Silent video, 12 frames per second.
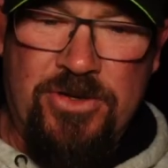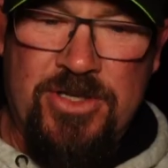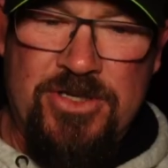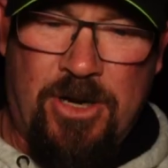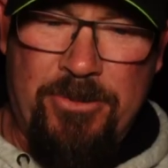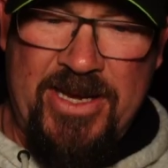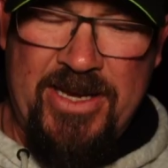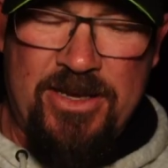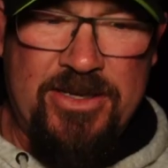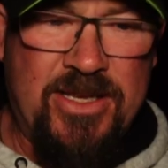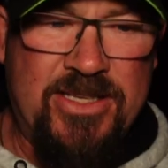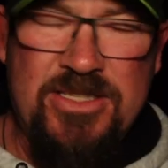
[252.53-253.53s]
on the top here,
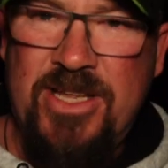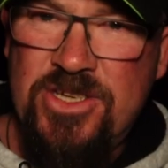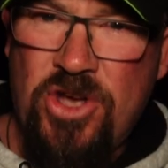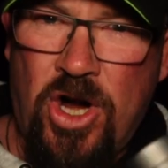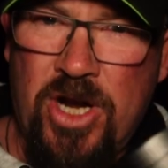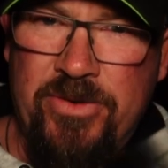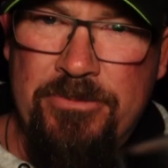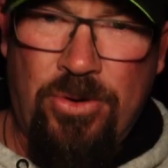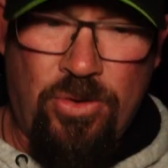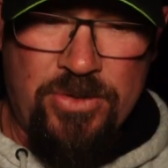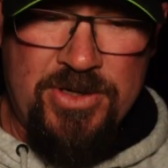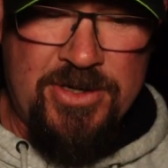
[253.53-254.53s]
and that's kind of
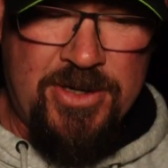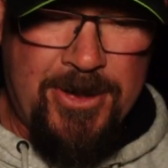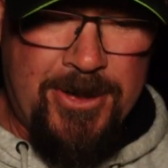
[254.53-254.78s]
important.